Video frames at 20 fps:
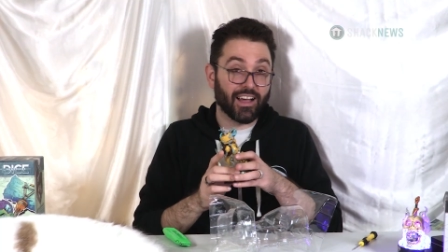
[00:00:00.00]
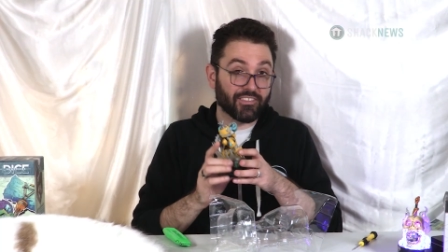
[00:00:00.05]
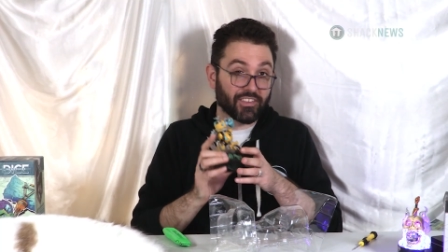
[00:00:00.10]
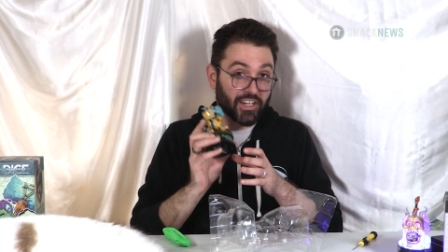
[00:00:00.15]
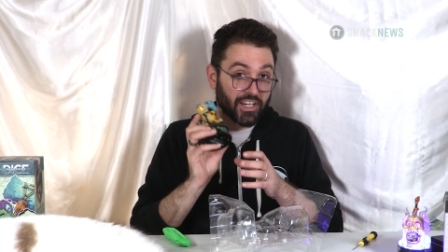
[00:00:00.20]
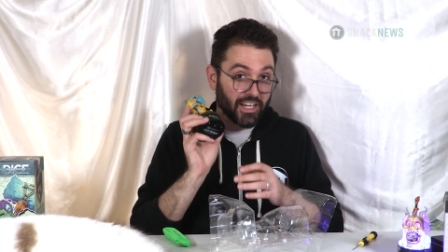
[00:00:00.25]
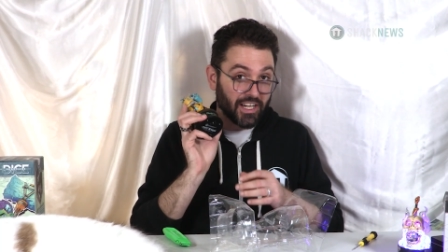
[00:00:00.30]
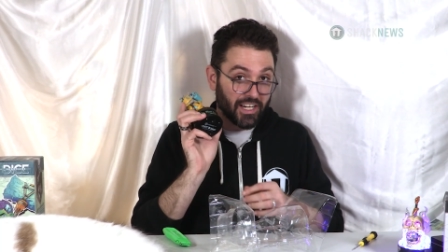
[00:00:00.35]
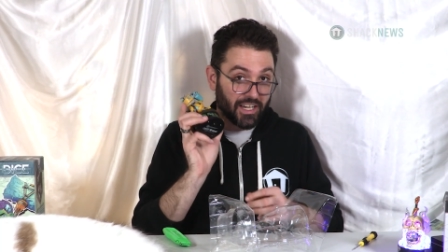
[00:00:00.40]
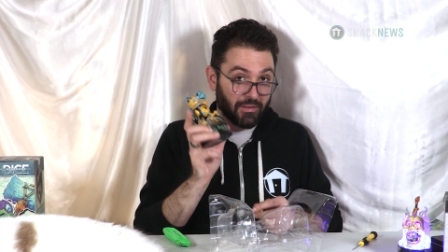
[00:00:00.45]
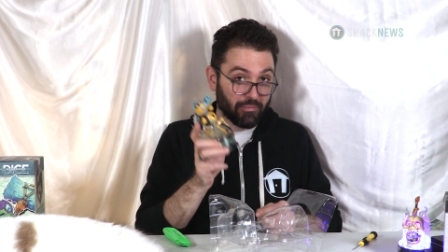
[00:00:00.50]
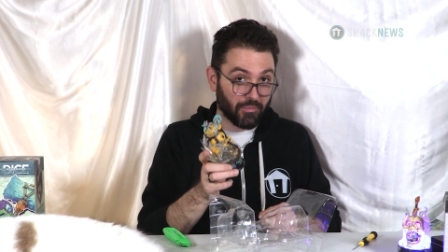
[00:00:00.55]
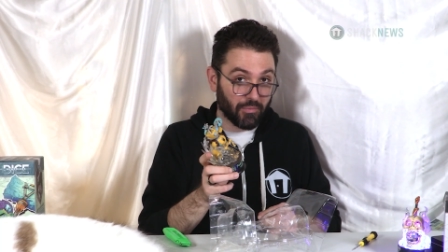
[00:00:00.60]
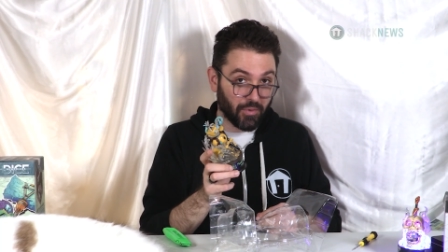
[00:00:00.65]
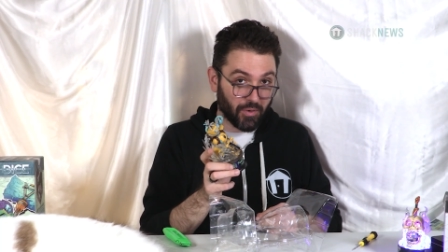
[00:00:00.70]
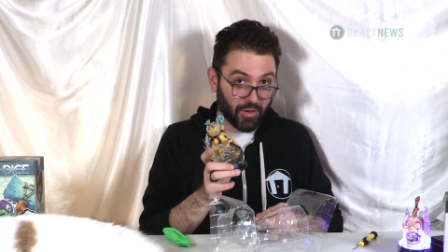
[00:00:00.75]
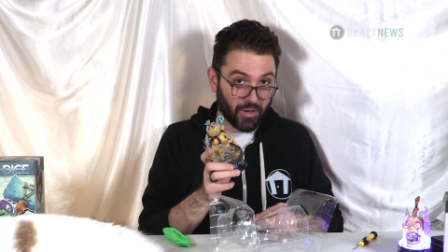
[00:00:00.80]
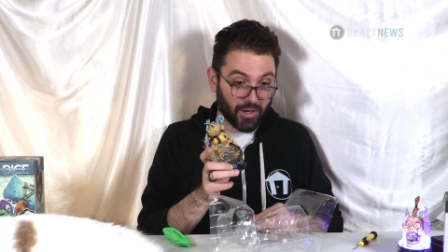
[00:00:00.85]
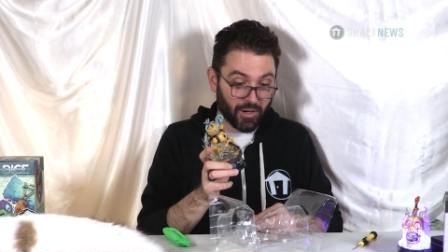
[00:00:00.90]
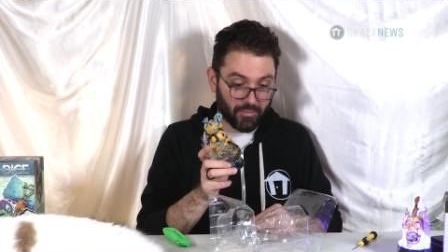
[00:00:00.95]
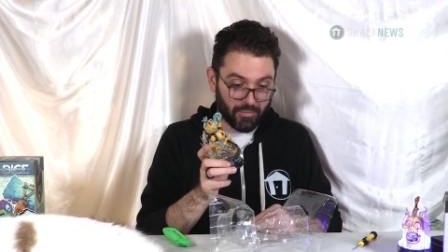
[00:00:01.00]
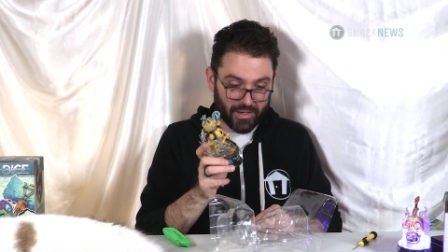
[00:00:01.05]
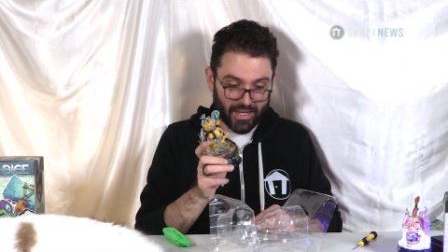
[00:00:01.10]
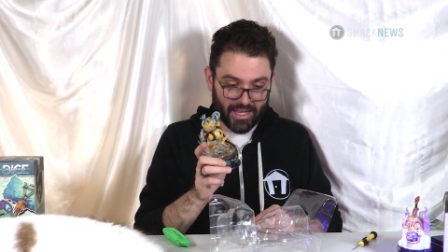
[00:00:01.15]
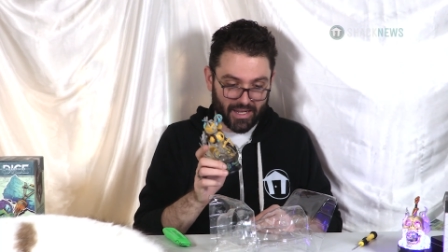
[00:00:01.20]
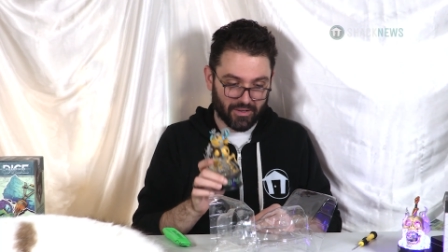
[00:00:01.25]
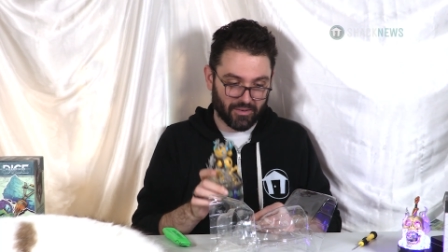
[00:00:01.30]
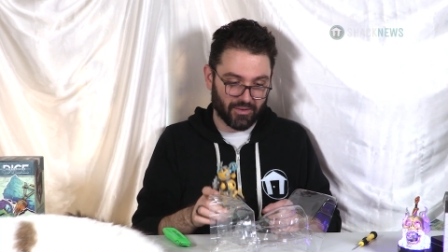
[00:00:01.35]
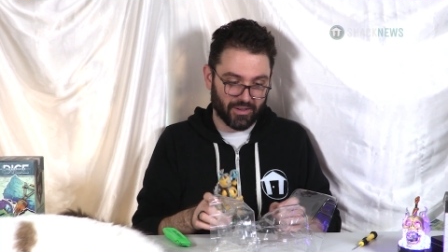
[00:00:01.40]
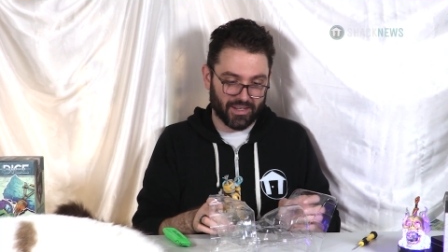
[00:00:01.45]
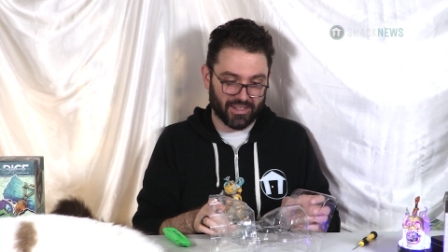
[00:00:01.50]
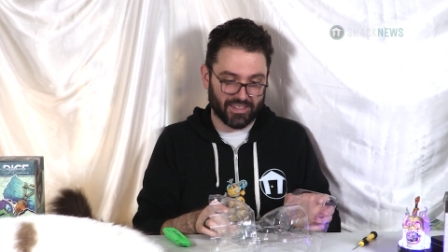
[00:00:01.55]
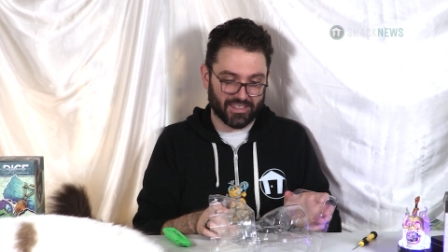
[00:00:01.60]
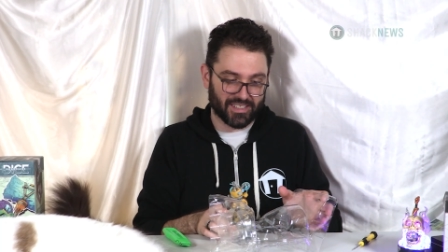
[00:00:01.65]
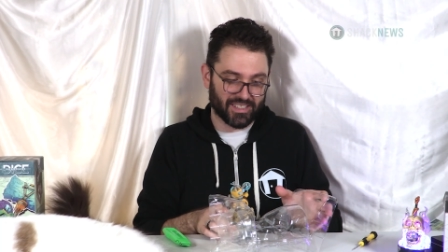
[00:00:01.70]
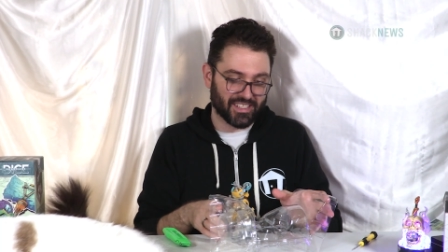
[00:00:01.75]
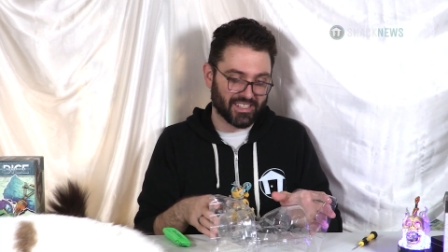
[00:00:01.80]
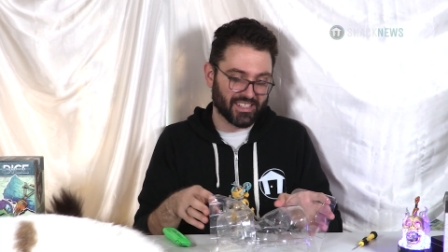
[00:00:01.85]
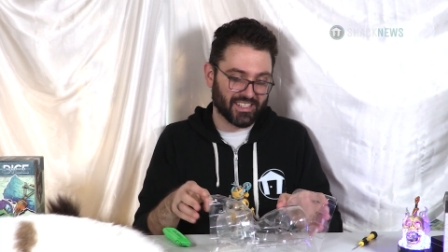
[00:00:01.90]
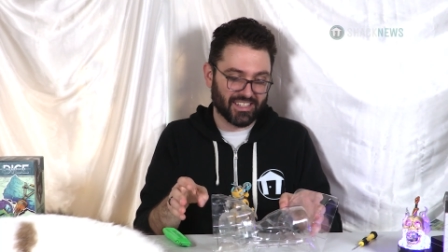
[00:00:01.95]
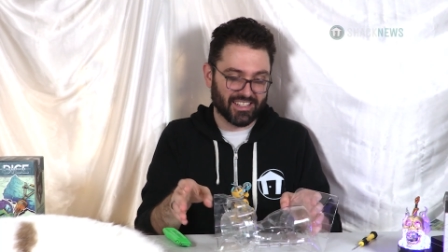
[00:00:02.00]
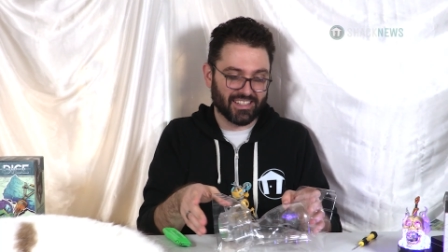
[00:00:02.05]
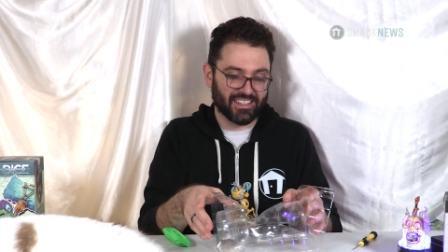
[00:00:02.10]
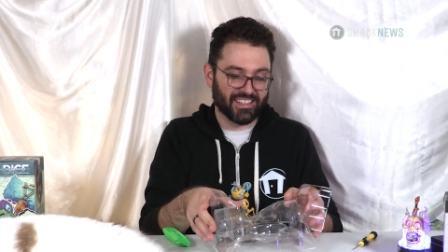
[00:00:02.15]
I'm gonna need more batteries.